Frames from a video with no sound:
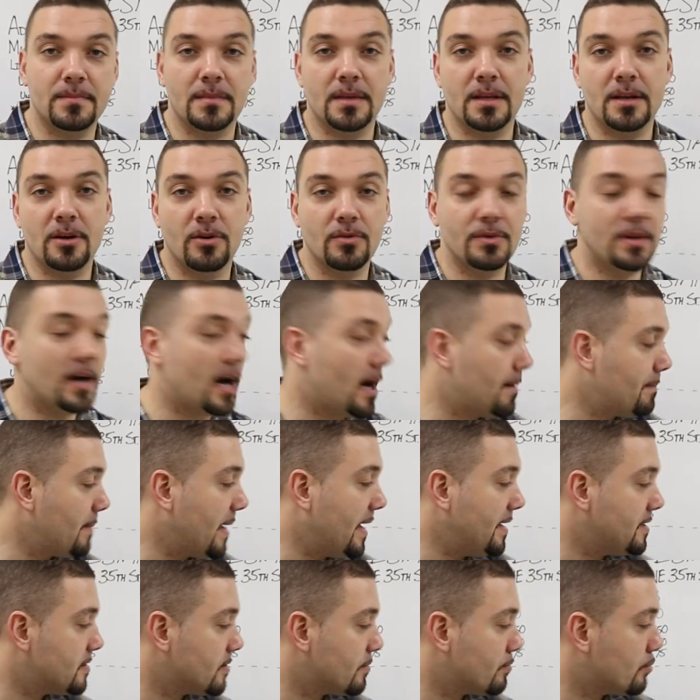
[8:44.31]
you know, not
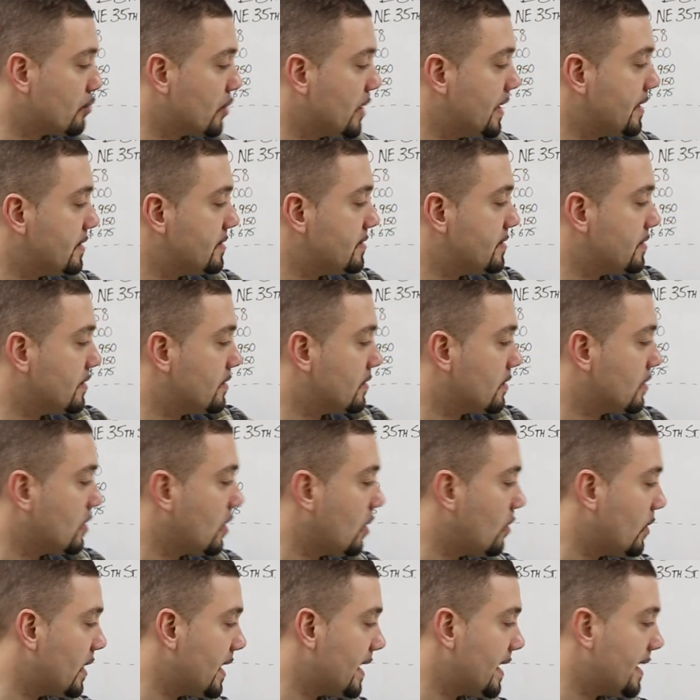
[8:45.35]
major breaks, you could
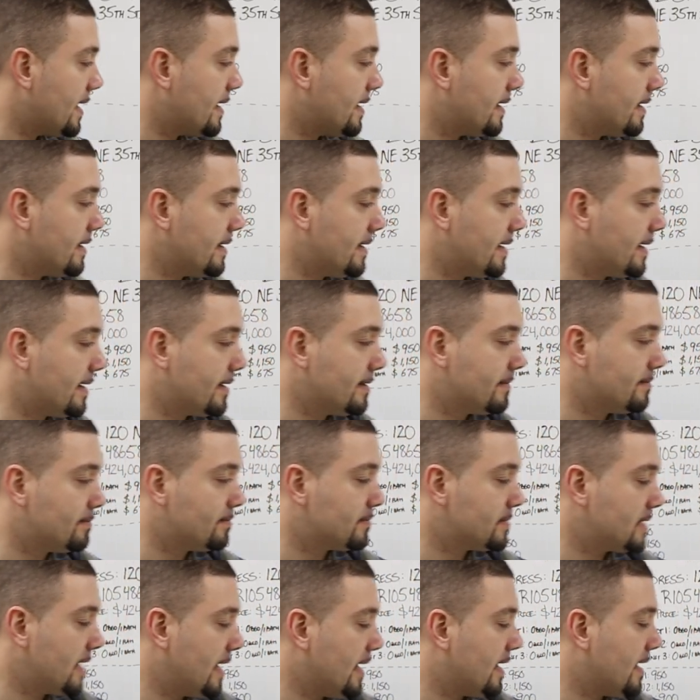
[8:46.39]
go ahead and, and
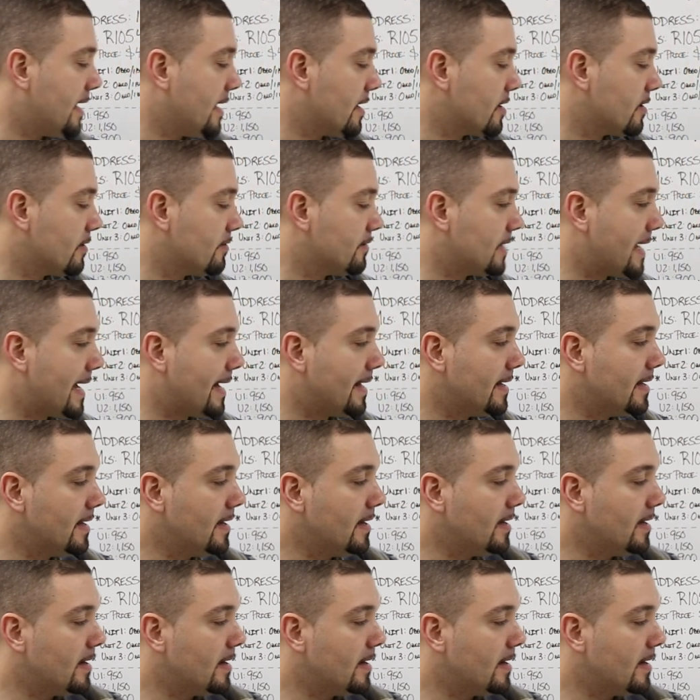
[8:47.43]
take care of that.